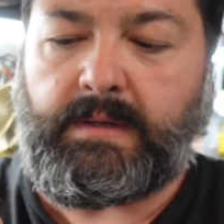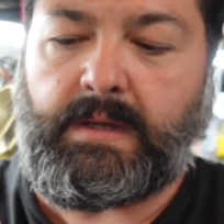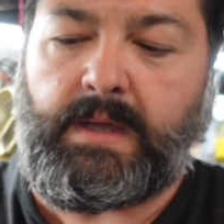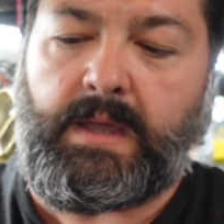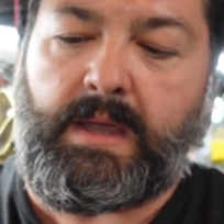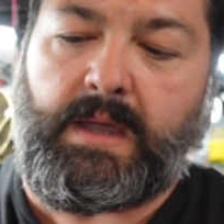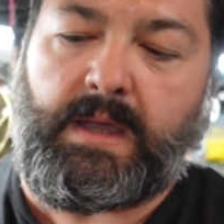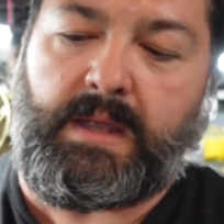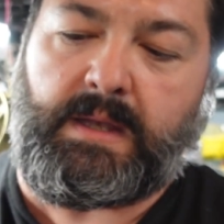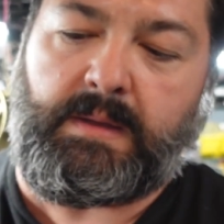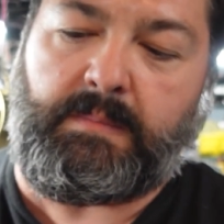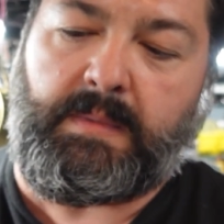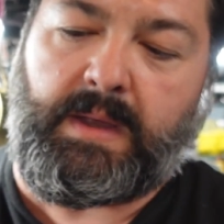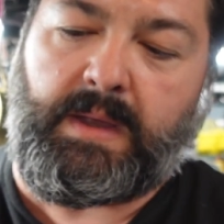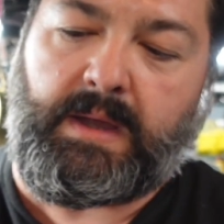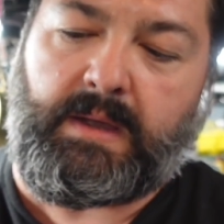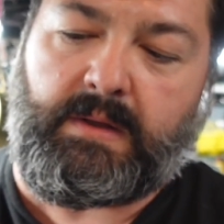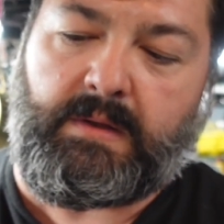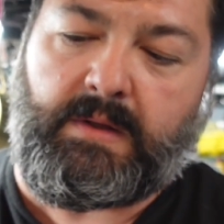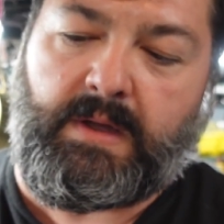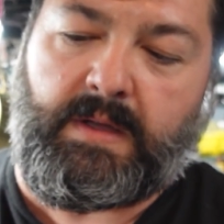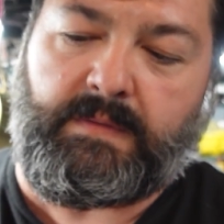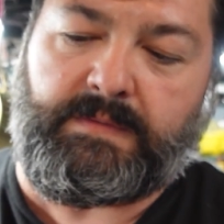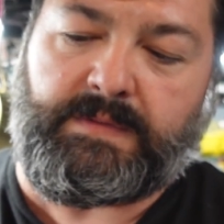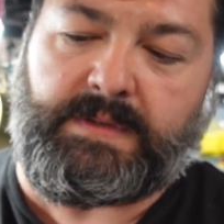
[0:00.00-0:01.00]
and you make an
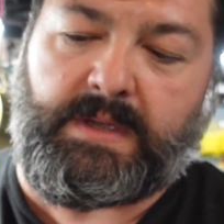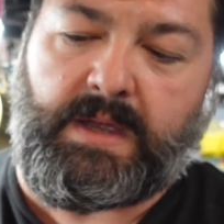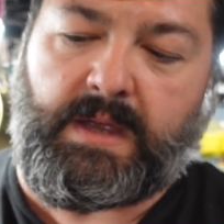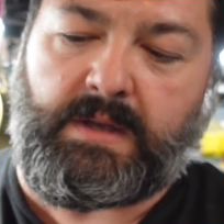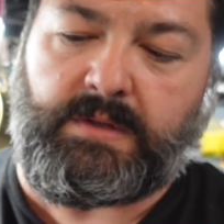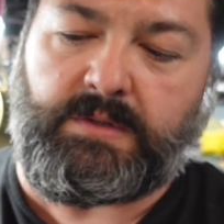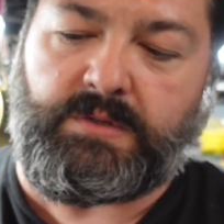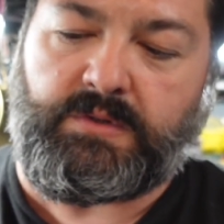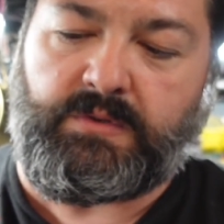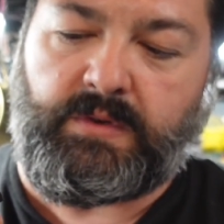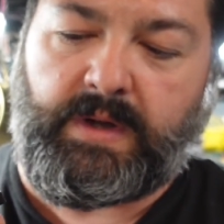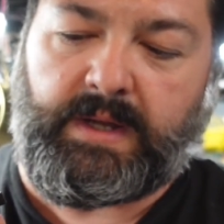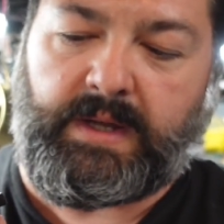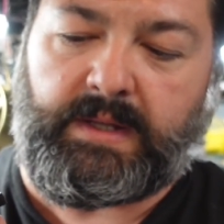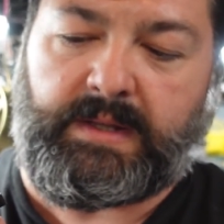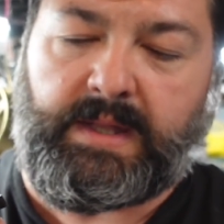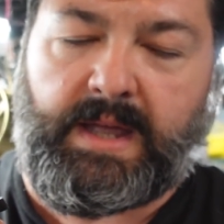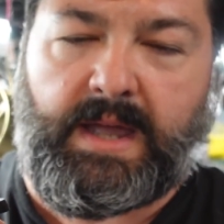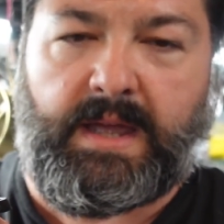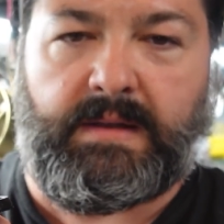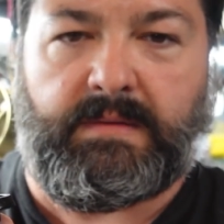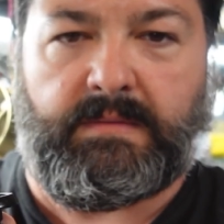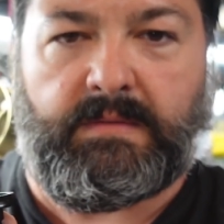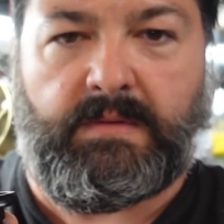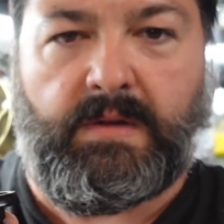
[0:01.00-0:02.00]
offset and shrink
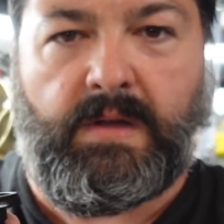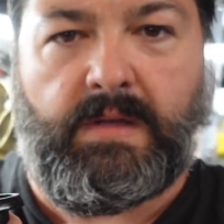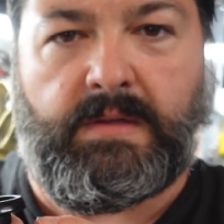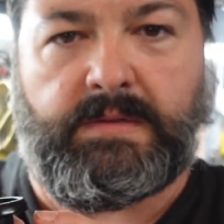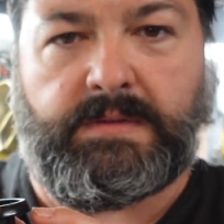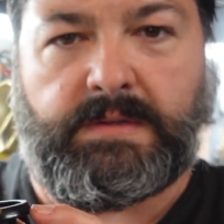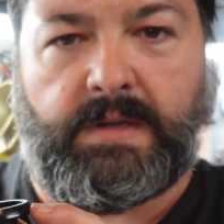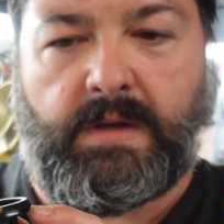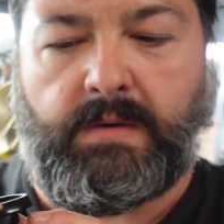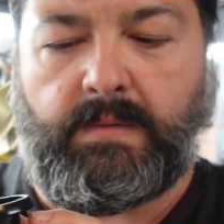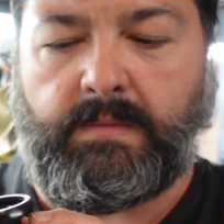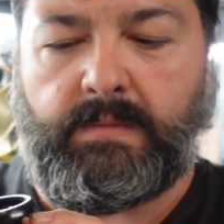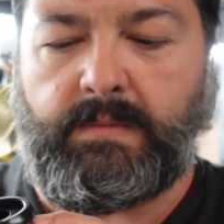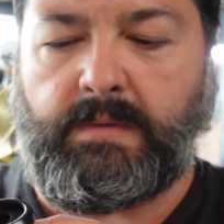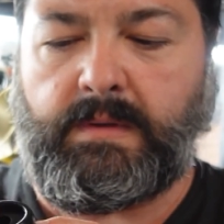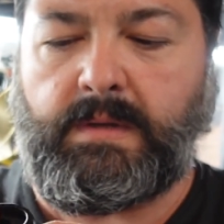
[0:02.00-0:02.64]
that also.